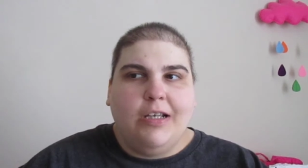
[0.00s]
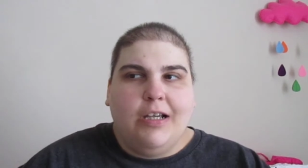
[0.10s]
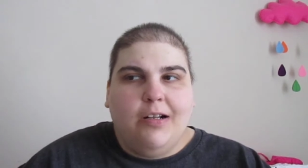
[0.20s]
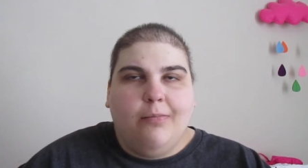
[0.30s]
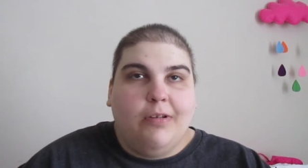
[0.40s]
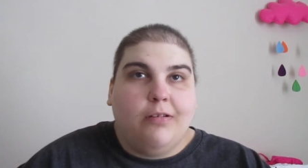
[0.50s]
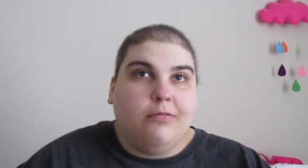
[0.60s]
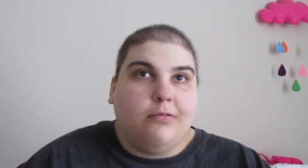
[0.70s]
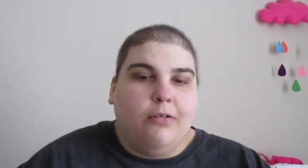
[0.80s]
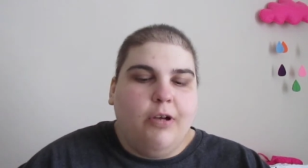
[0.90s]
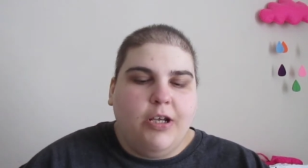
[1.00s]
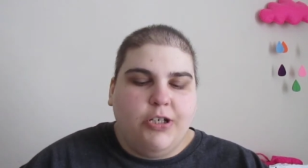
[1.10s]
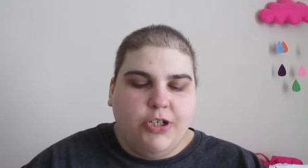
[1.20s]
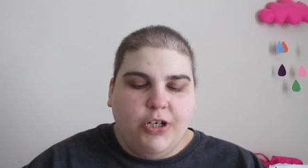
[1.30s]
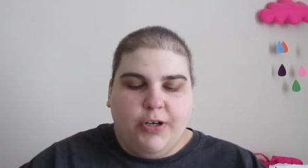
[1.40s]
And I'm like, okay,
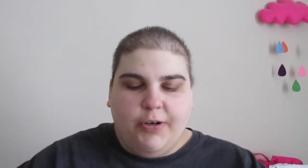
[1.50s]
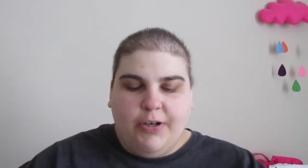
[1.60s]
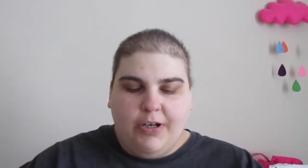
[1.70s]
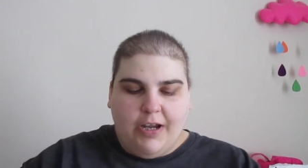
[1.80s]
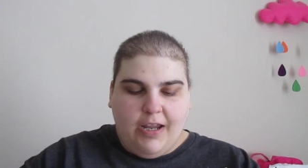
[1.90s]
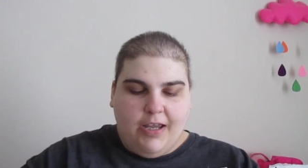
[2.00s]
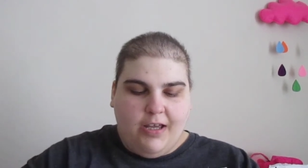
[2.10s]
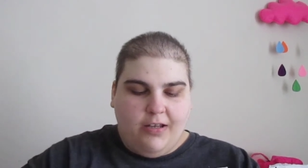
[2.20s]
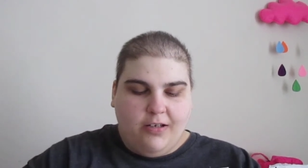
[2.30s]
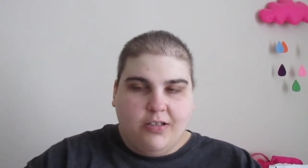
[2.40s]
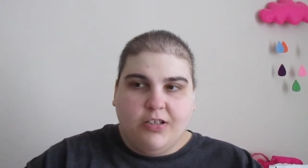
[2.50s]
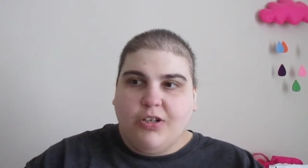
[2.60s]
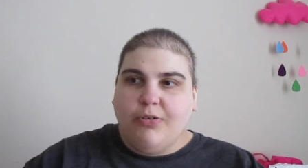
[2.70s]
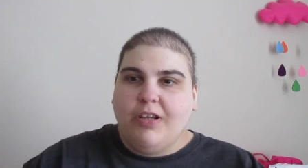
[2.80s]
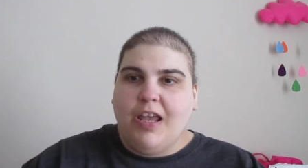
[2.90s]
sure. And
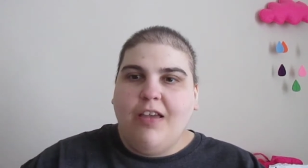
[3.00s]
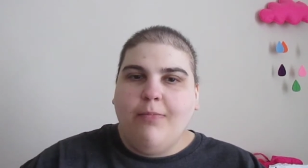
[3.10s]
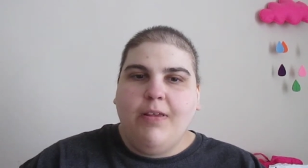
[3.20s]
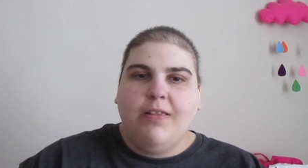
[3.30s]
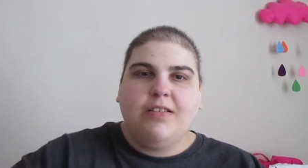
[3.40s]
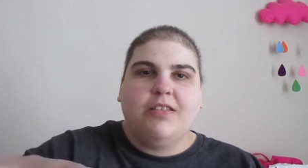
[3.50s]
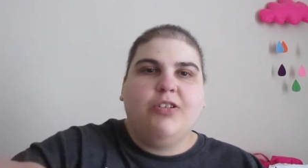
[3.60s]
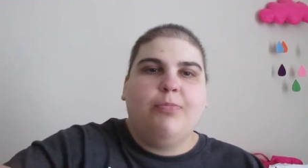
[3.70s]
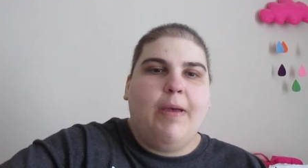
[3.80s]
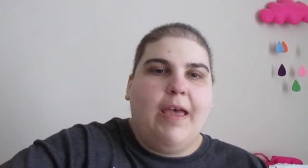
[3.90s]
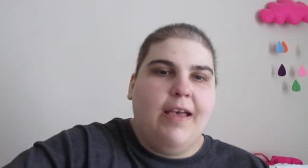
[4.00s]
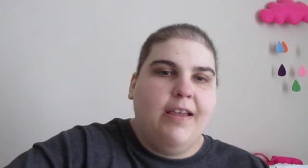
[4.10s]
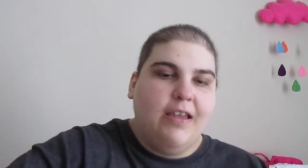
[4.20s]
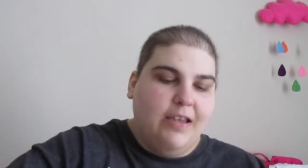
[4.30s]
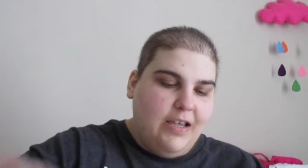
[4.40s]
so he gave me this little
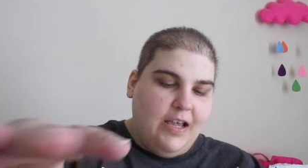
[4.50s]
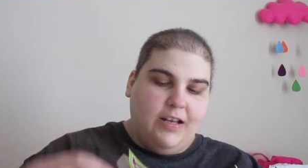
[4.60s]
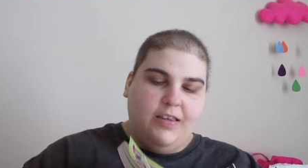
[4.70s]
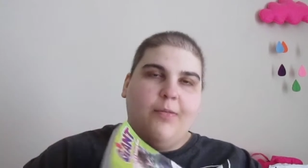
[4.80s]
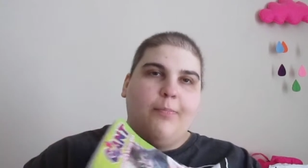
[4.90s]
bag and in the